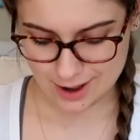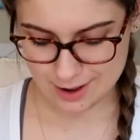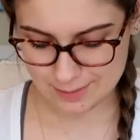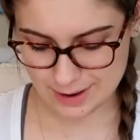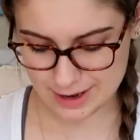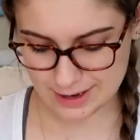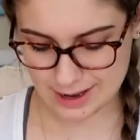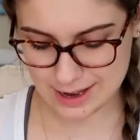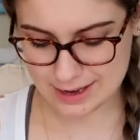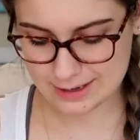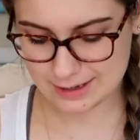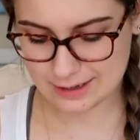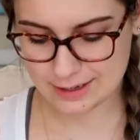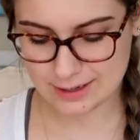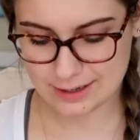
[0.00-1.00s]
I
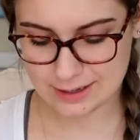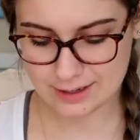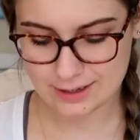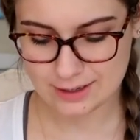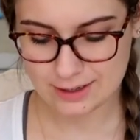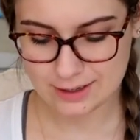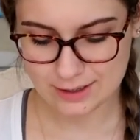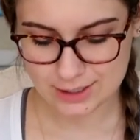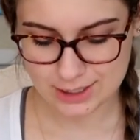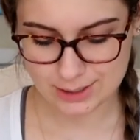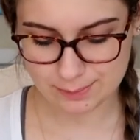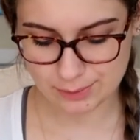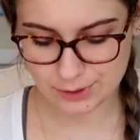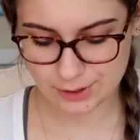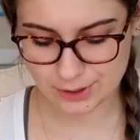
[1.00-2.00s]
kind of
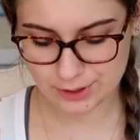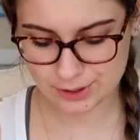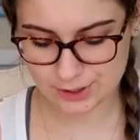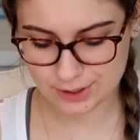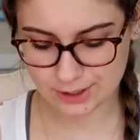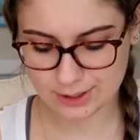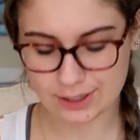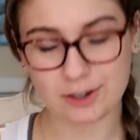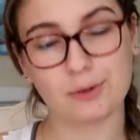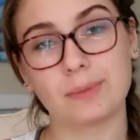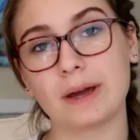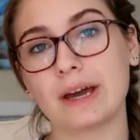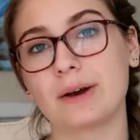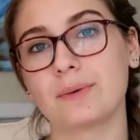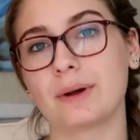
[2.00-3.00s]
splurged a little
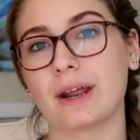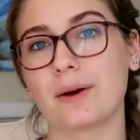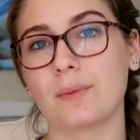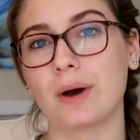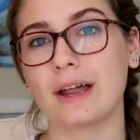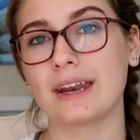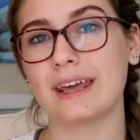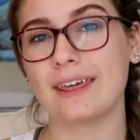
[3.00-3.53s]
bit when I went